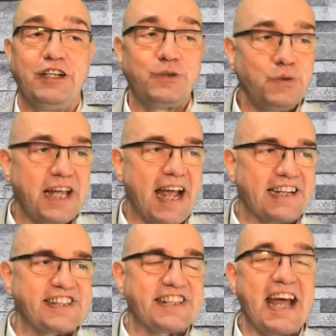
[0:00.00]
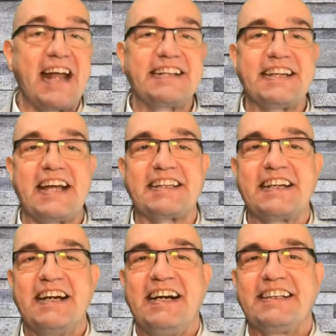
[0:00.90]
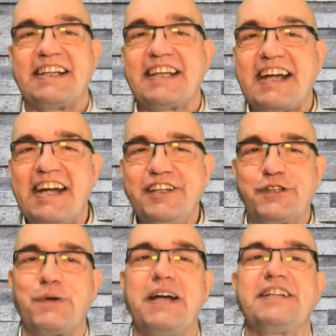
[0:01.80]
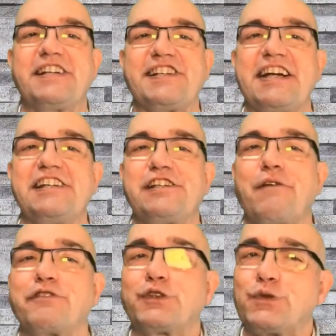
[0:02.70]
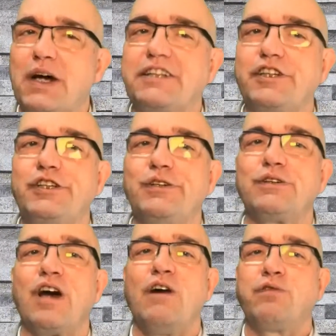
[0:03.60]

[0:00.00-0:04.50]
to the extent that they can create a sense of gratitude